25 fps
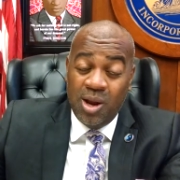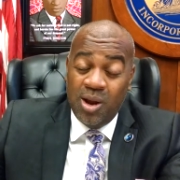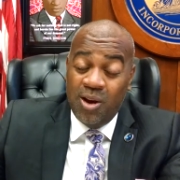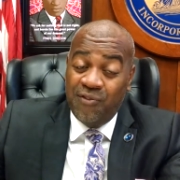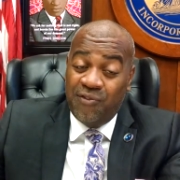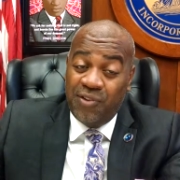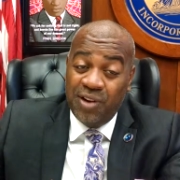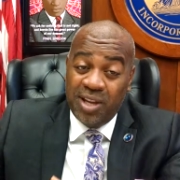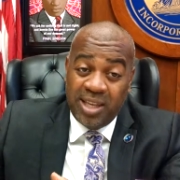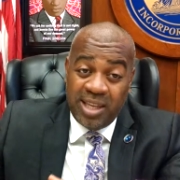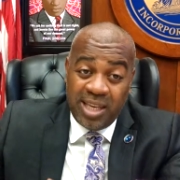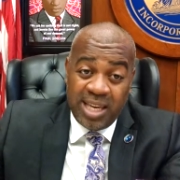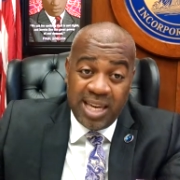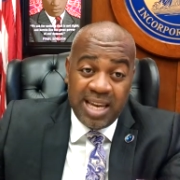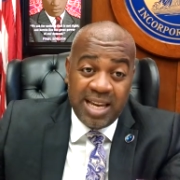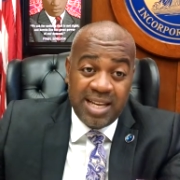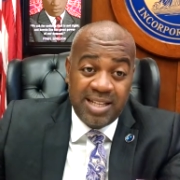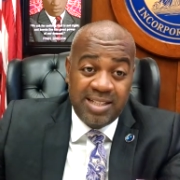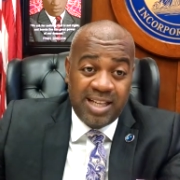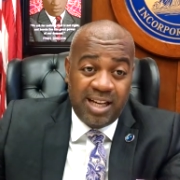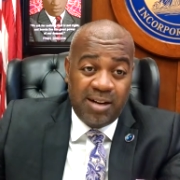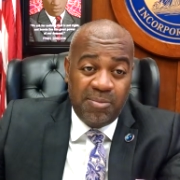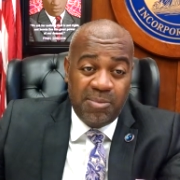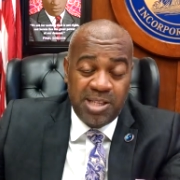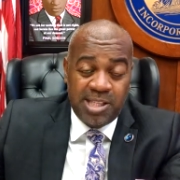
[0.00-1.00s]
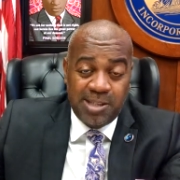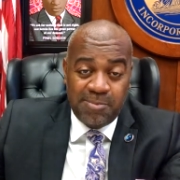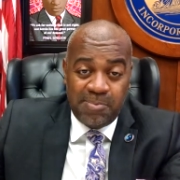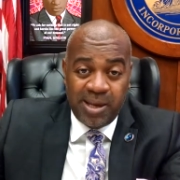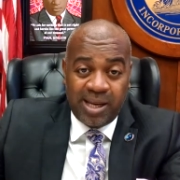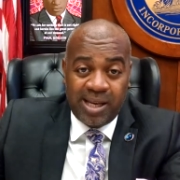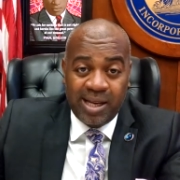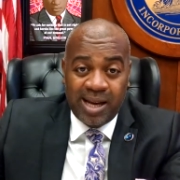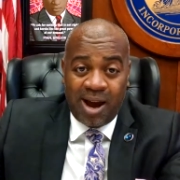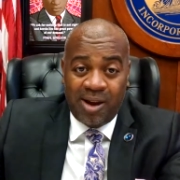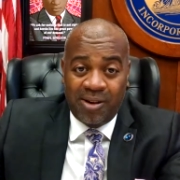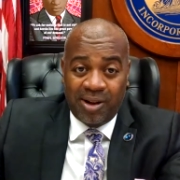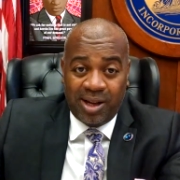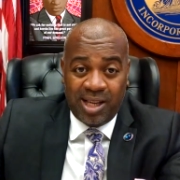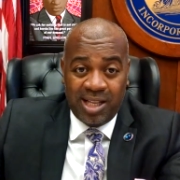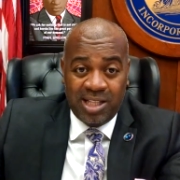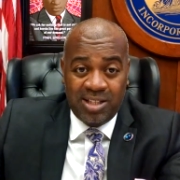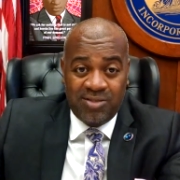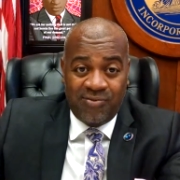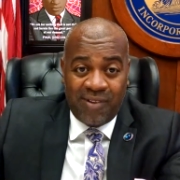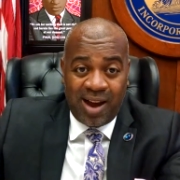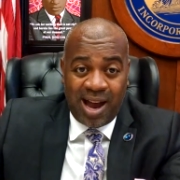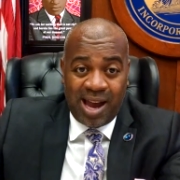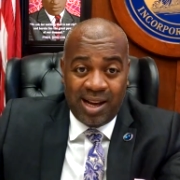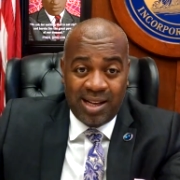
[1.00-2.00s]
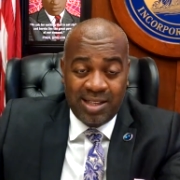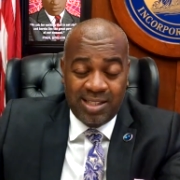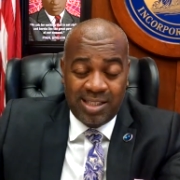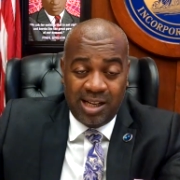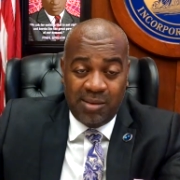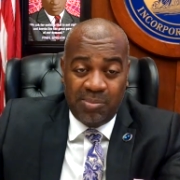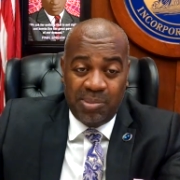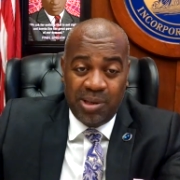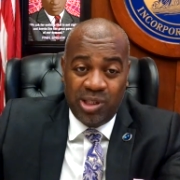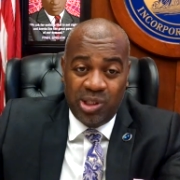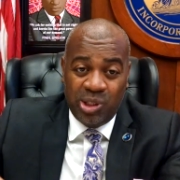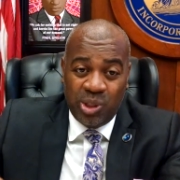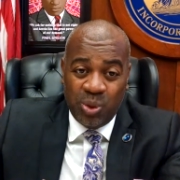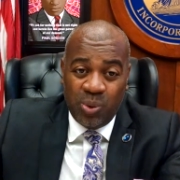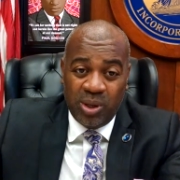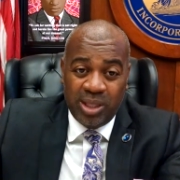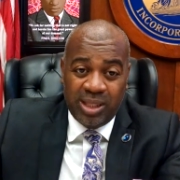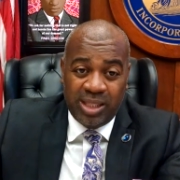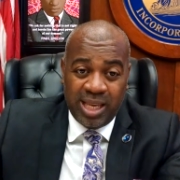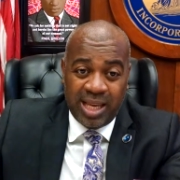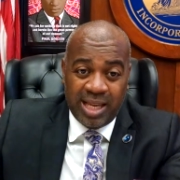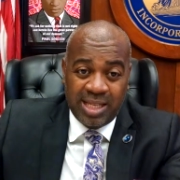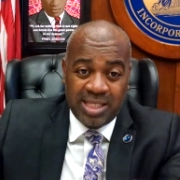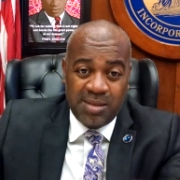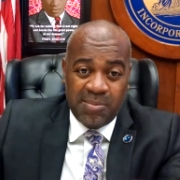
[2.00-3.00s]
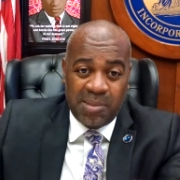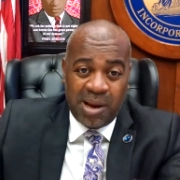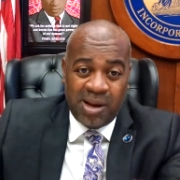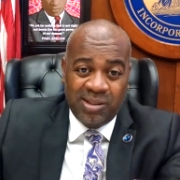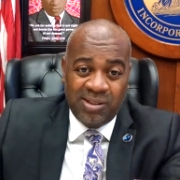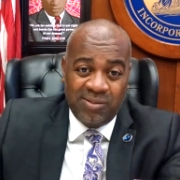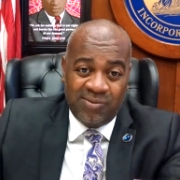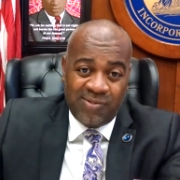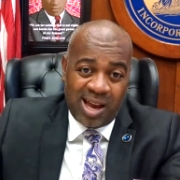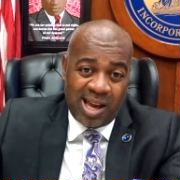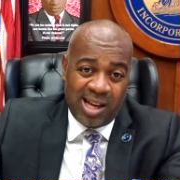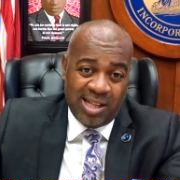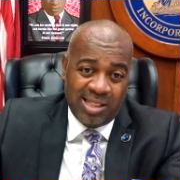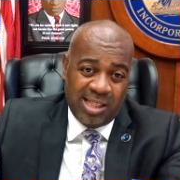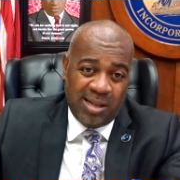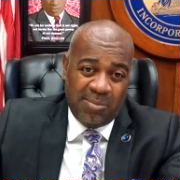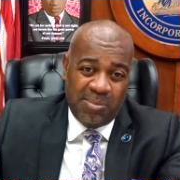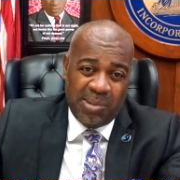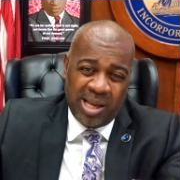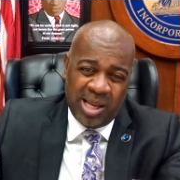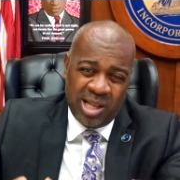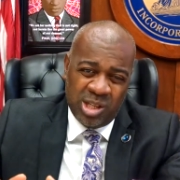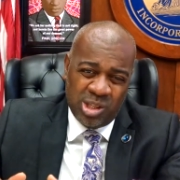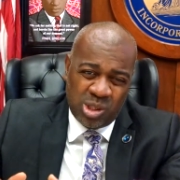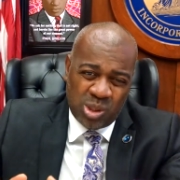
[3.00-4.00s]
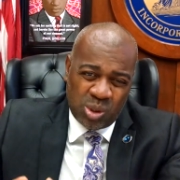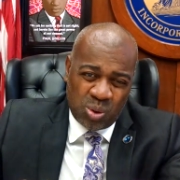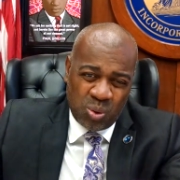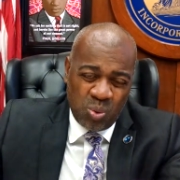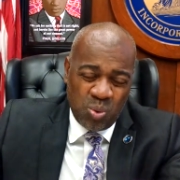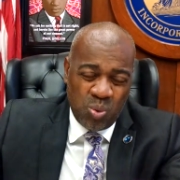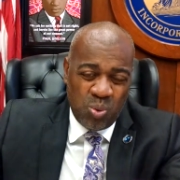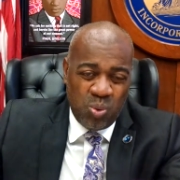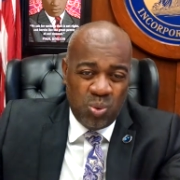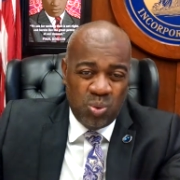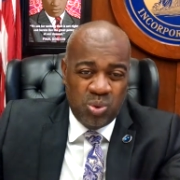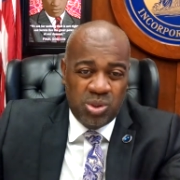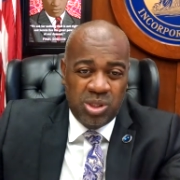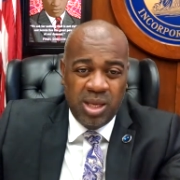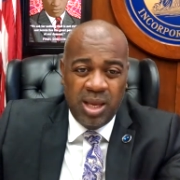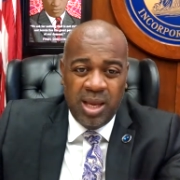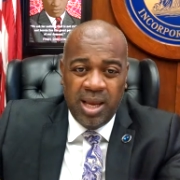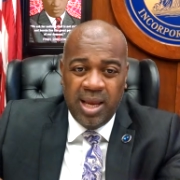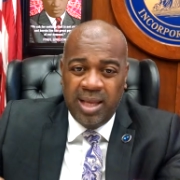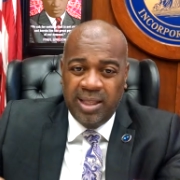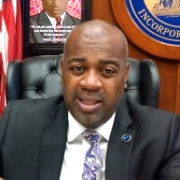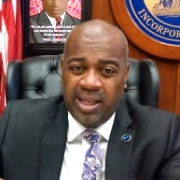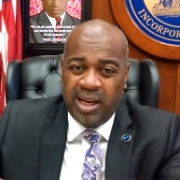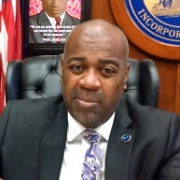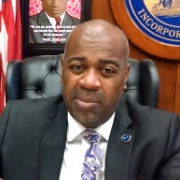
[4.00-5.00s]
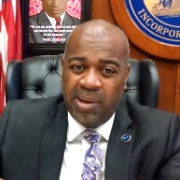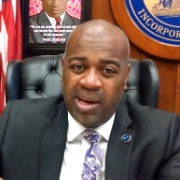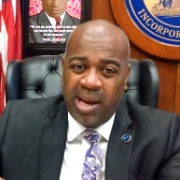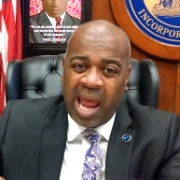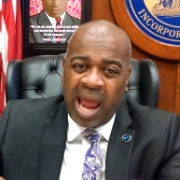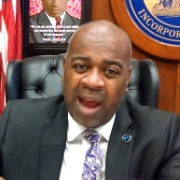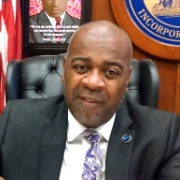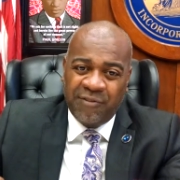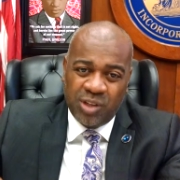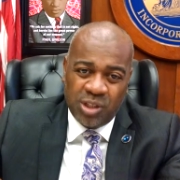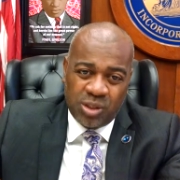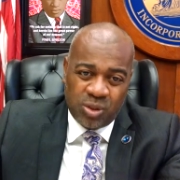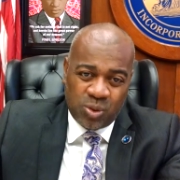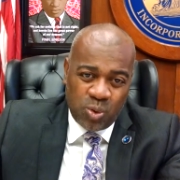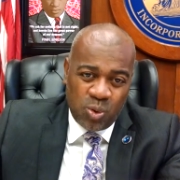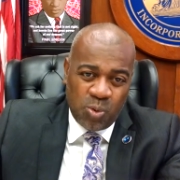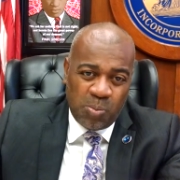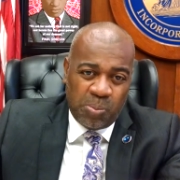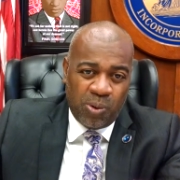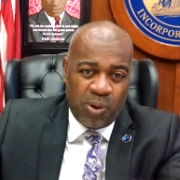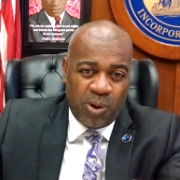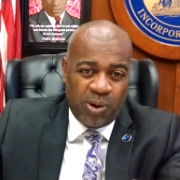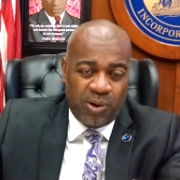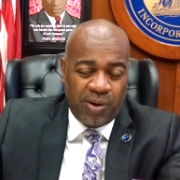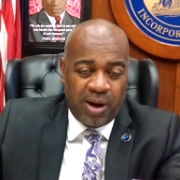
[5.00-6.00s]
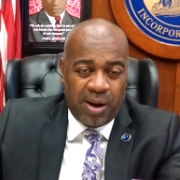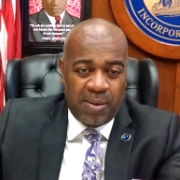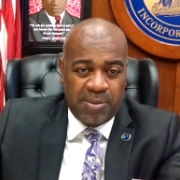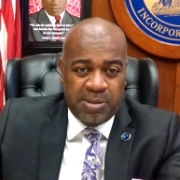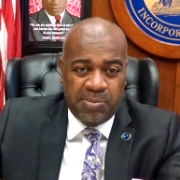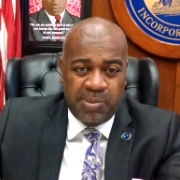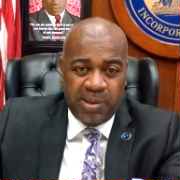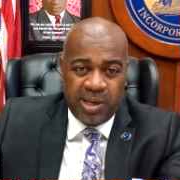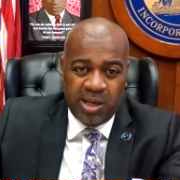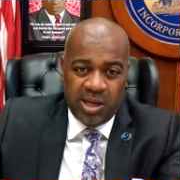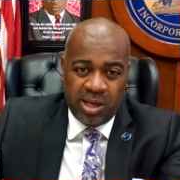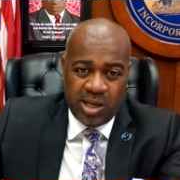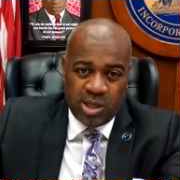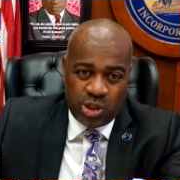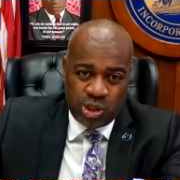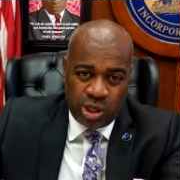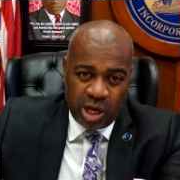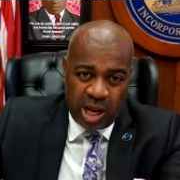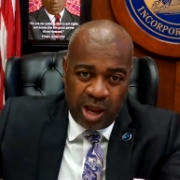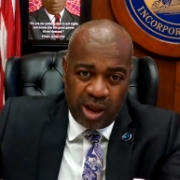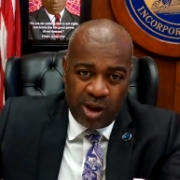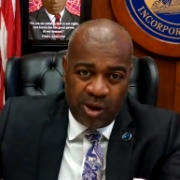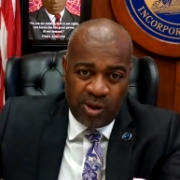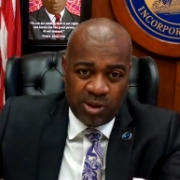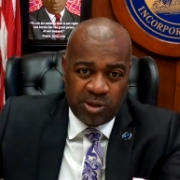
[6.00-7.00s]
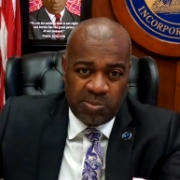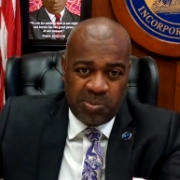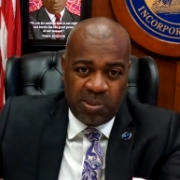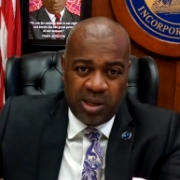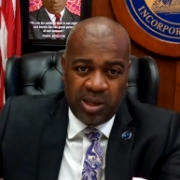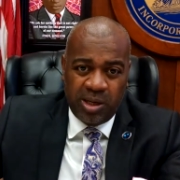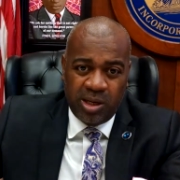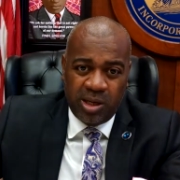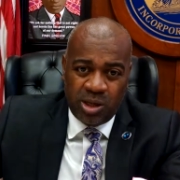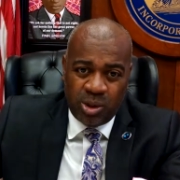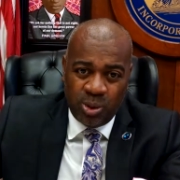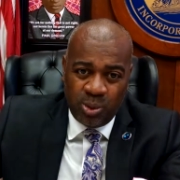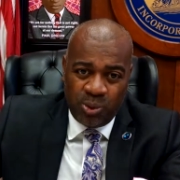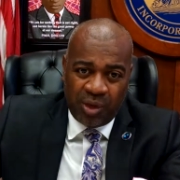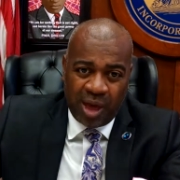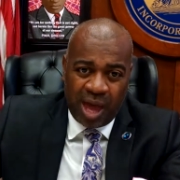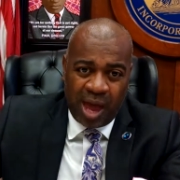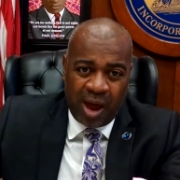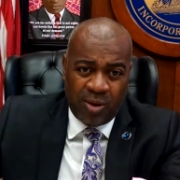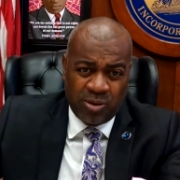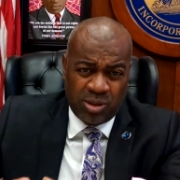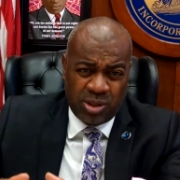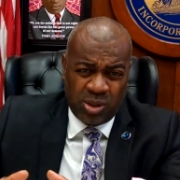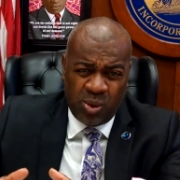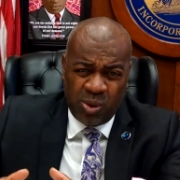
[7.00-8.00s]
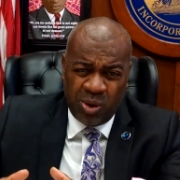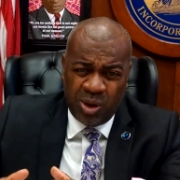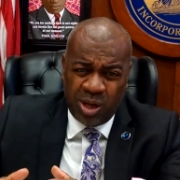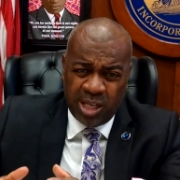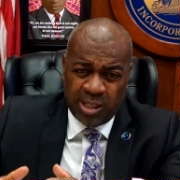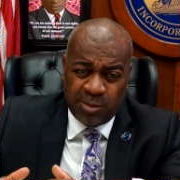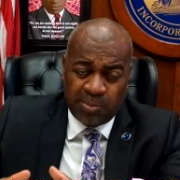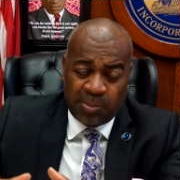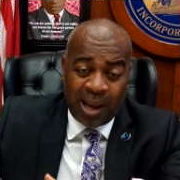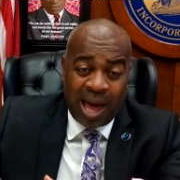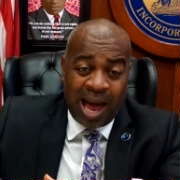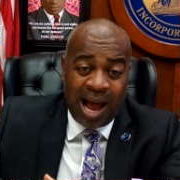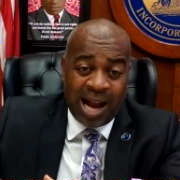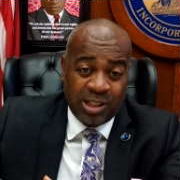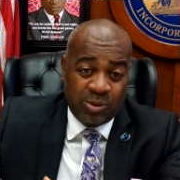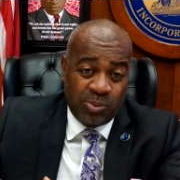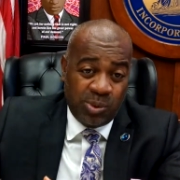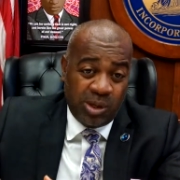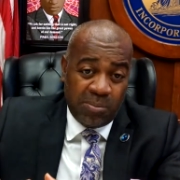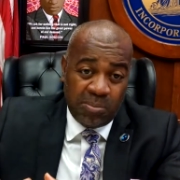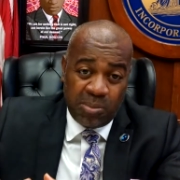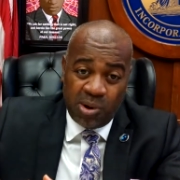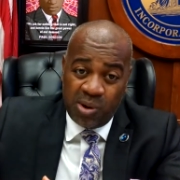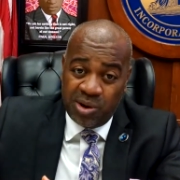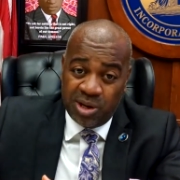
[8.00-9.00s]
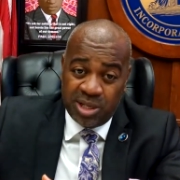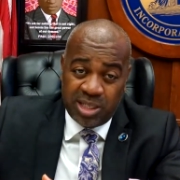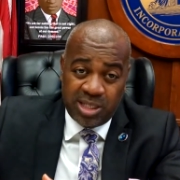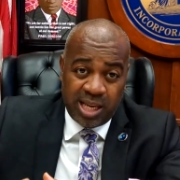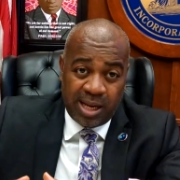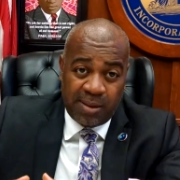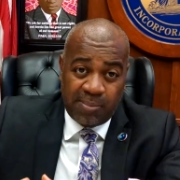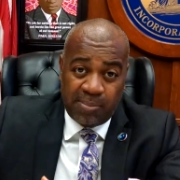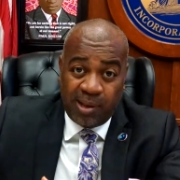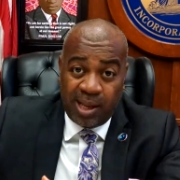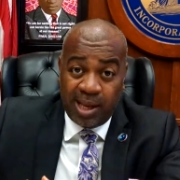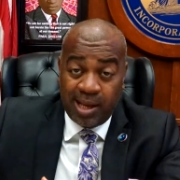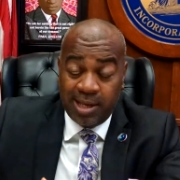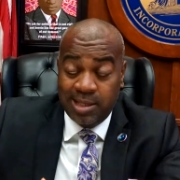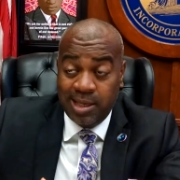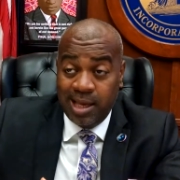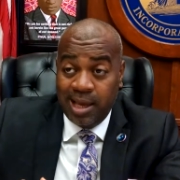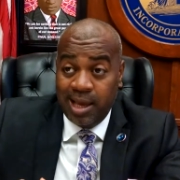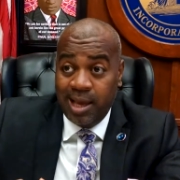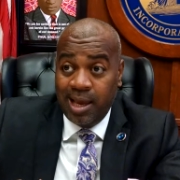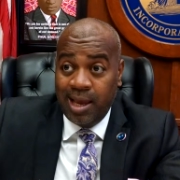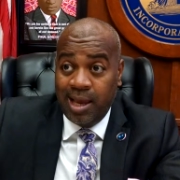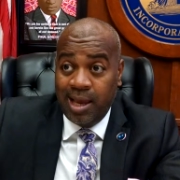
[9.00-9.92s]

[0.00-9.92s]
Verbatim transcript: for years that have been speaking out against violence, that have been doing things about the violence, that have been in schools, that have been in after-school programs, been in the jails, been in the youth house, go to these blocks where the murders take place,